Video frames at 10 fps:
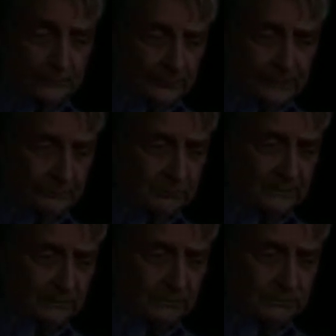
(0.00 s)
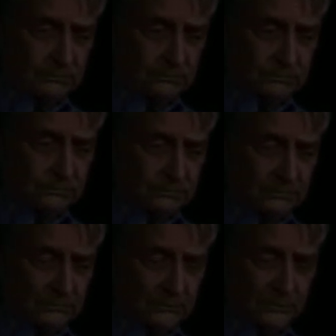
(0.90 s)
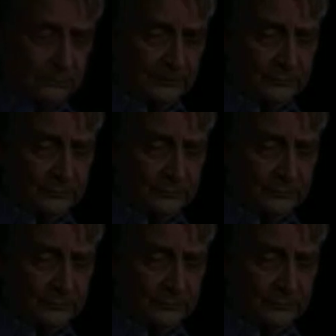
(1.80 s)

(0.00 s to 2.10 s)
probably it's going to be